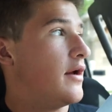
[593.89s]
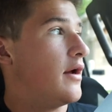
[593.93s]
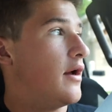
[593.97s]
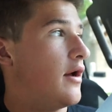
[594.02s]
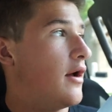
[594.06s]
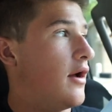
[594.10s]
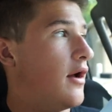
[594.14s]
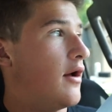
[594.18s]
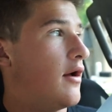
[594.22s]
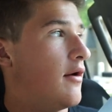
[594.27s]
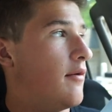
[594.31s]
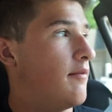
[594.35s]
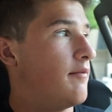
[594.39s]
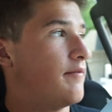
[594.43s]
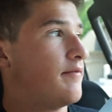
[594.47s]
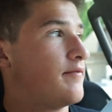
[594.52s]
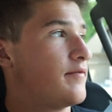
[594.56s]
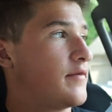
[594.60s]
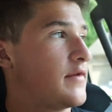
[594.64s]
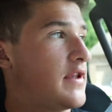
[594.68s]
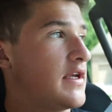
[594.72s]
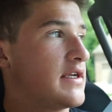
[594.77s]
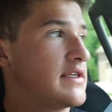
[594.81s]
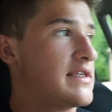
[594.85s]

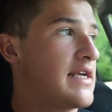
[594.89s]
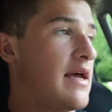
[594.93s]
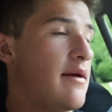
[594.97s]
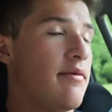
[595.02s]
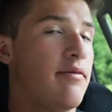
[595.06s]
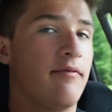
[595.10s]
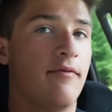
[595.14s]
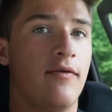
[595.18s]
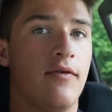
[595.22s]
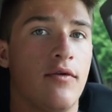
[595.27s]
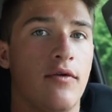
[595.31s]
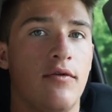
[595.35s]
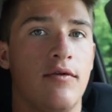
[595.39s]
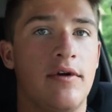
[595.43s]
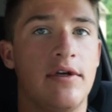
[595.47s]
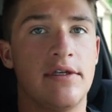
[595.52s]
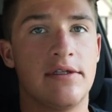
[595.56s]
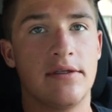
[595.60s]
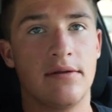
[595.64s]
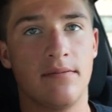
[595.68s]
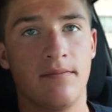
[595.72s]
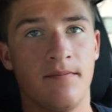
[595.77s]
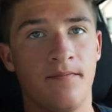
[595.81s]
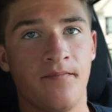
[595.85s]
Um, things happen for a
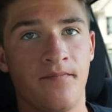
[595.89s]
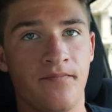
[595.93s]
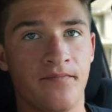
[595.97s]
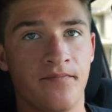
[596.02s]
reason.